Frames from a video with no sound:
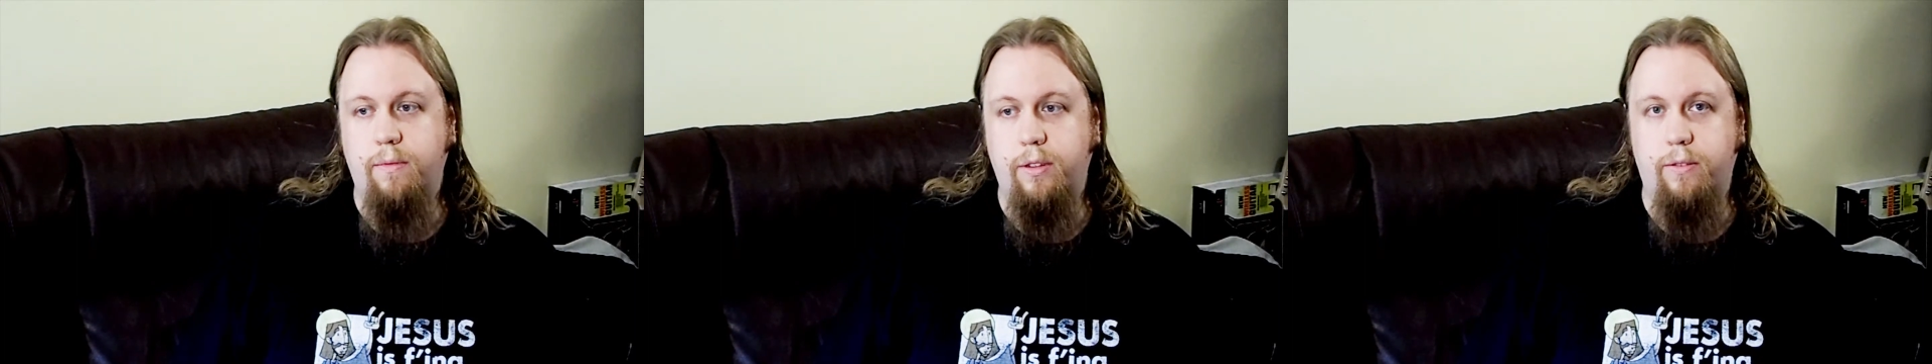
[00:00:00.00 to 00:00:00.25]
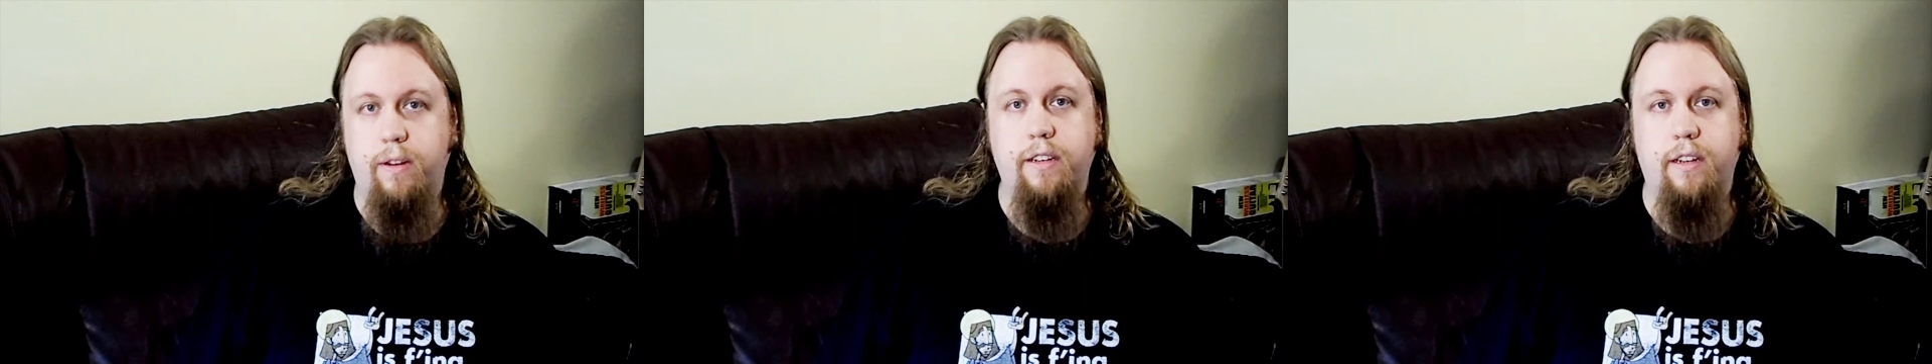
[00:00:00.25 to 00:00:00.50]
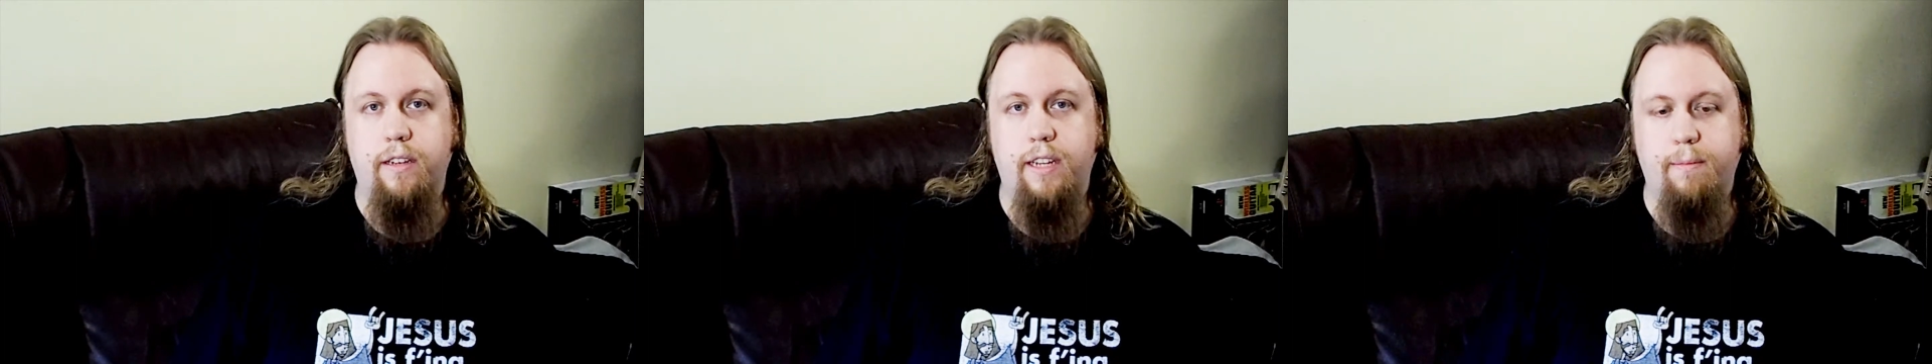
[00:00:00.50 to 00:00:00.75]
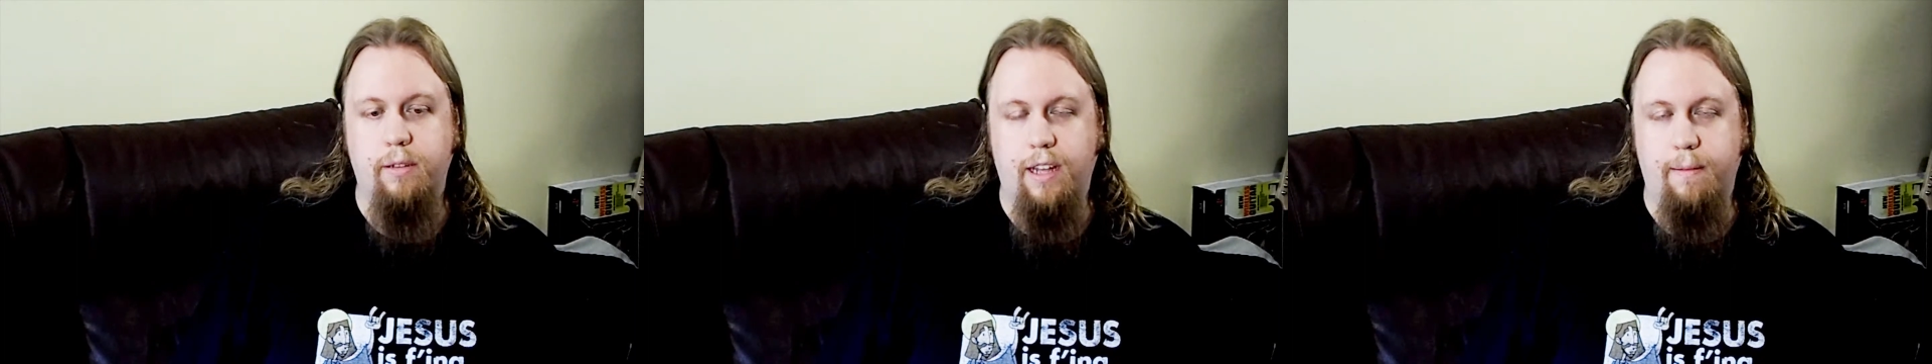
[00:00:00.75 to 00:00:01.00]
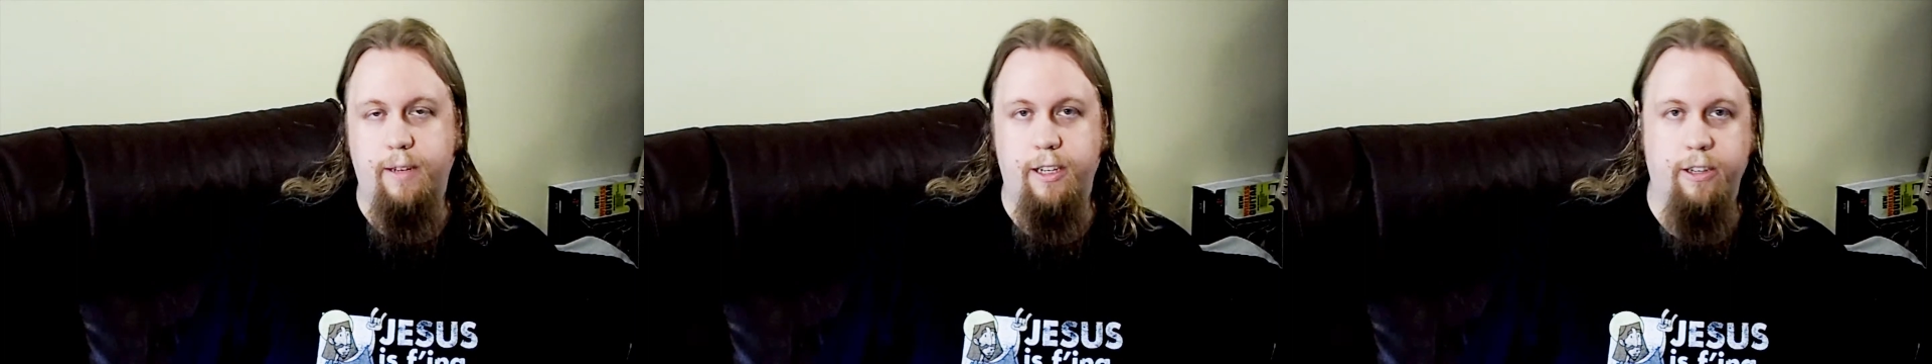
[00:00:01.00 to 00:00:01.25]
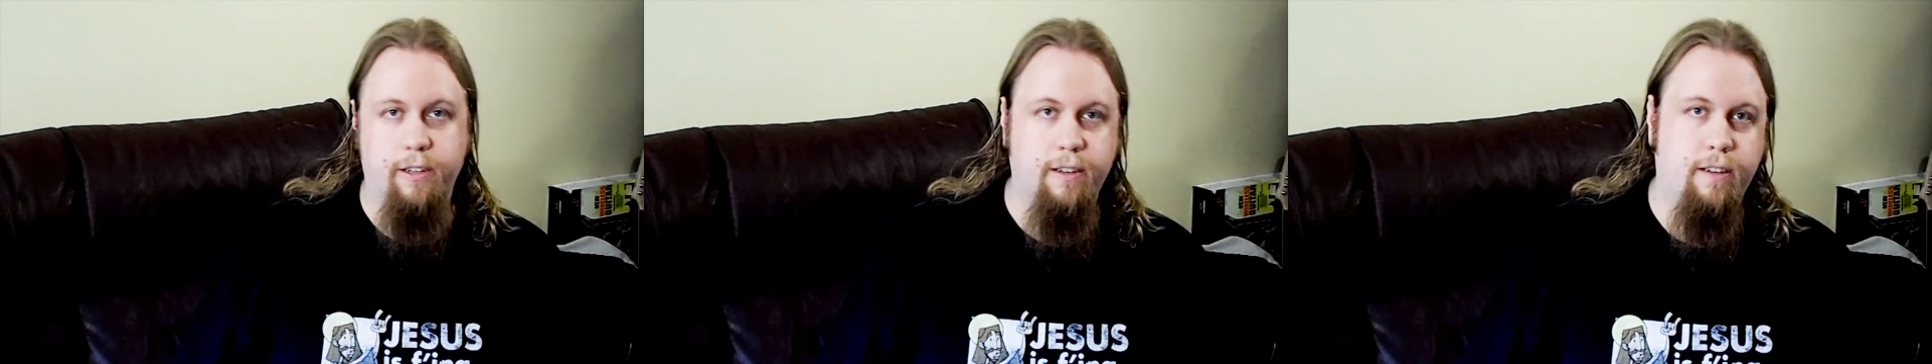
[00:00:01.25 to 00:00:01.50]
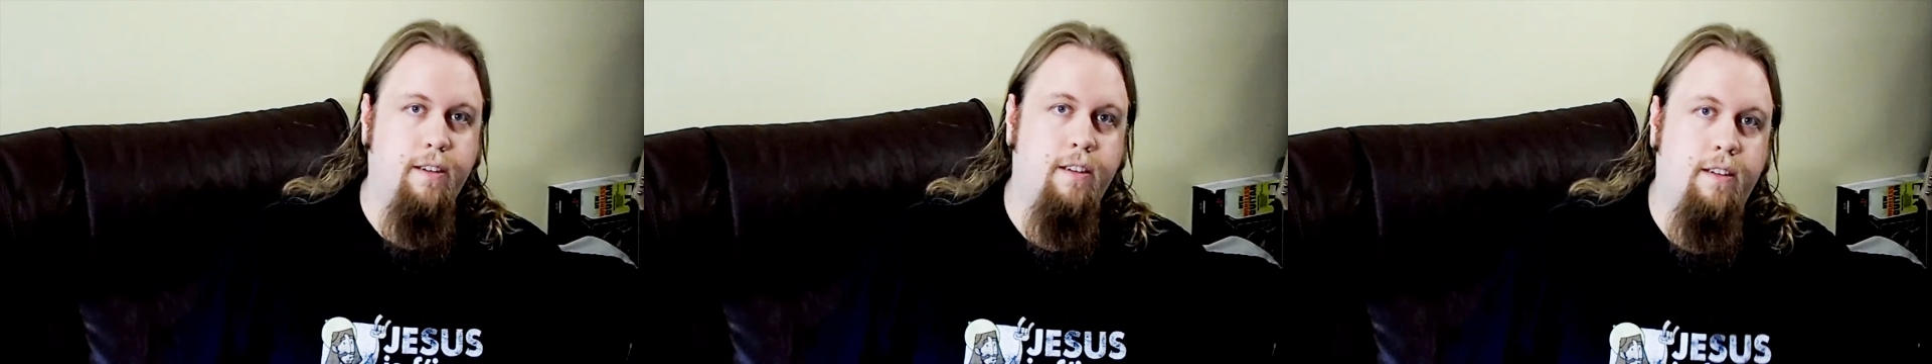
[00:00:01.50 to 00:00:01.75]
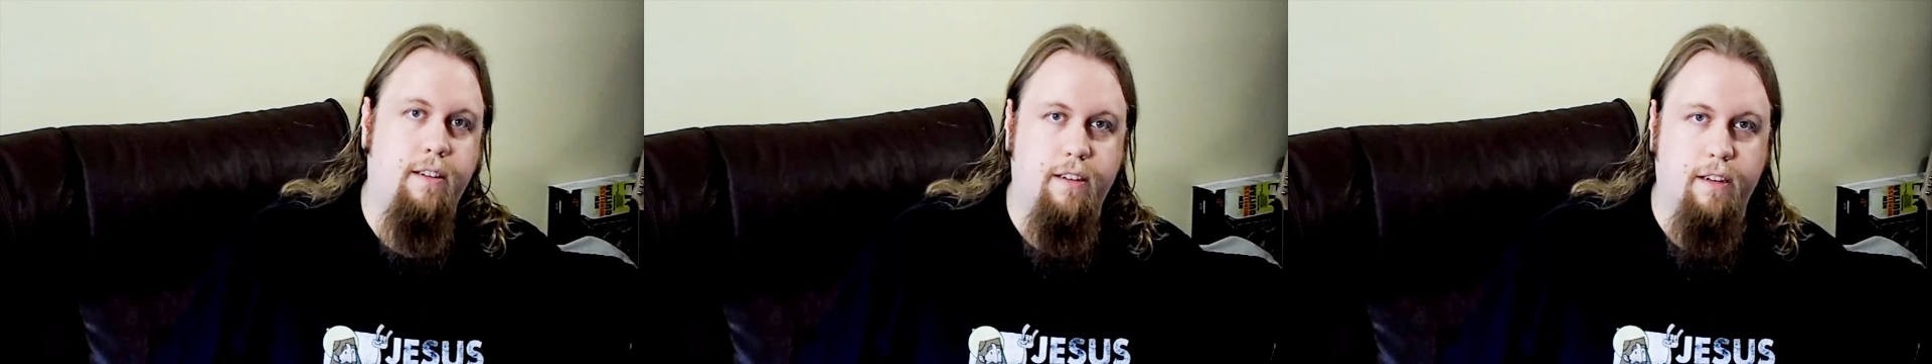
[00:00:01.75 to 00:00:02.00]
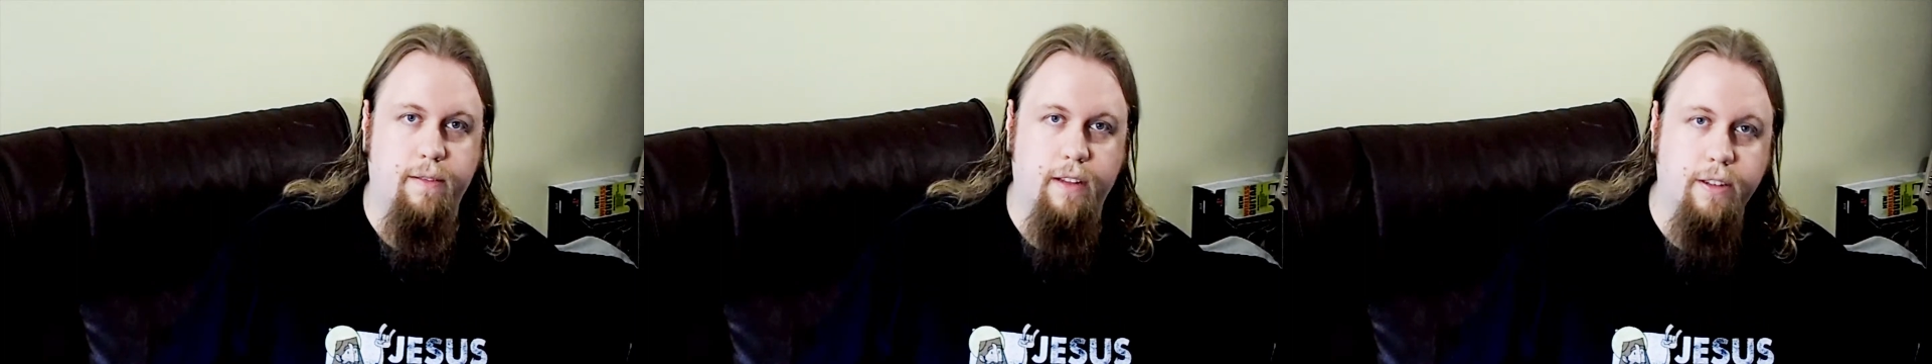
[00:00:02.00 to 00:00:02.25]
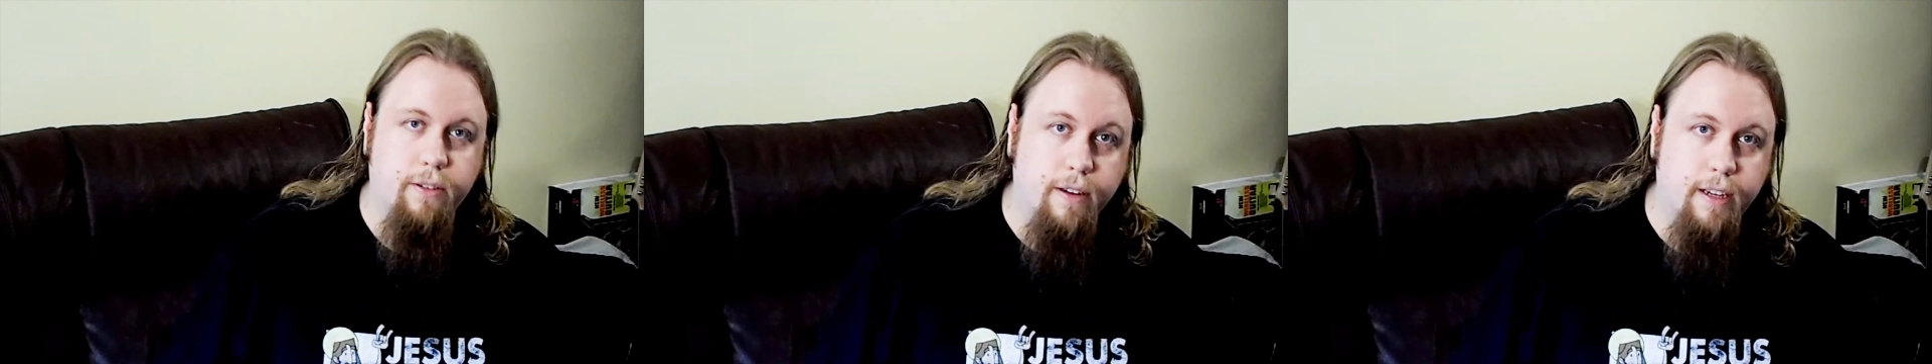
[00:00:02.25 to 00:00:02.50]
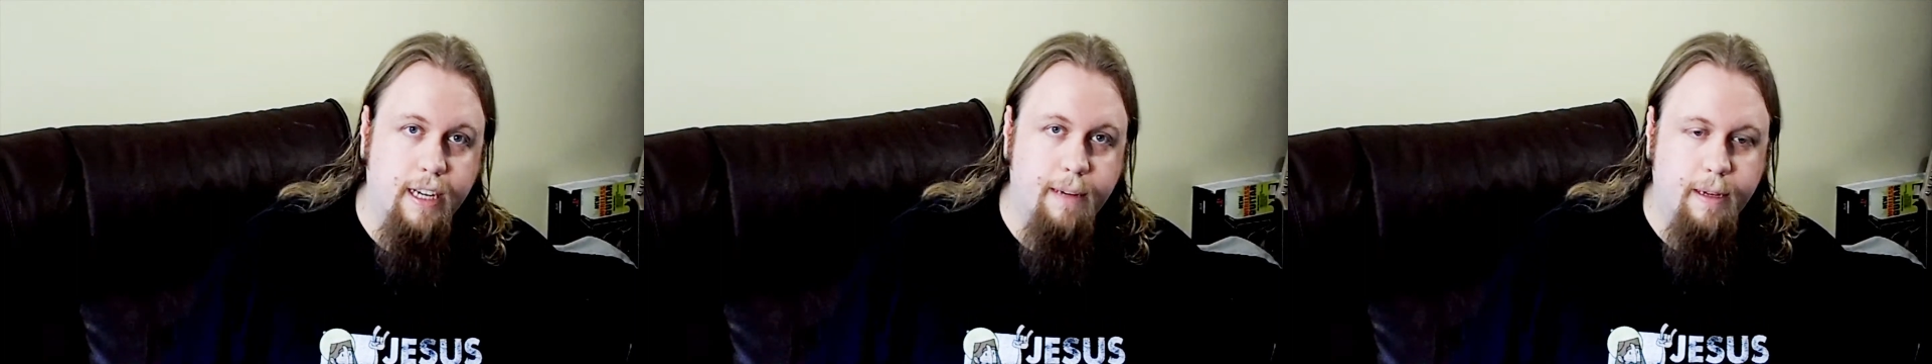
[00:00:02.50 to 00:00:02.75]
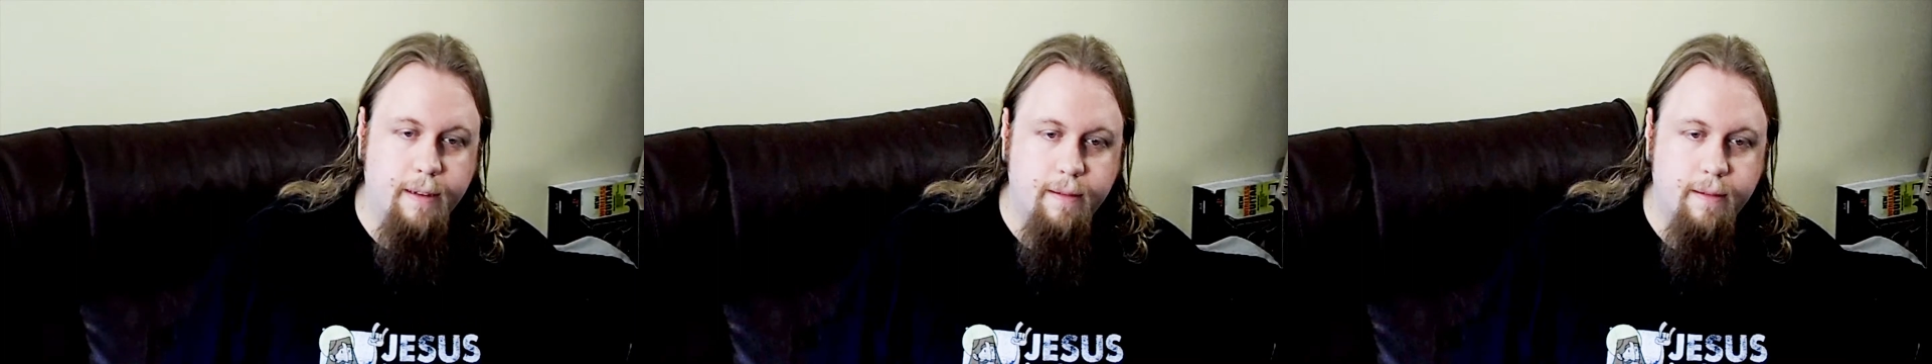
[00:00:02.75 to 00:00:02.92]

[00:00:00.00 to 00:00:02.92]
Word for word: with Trent on Tabletop Edition of Let's Drink to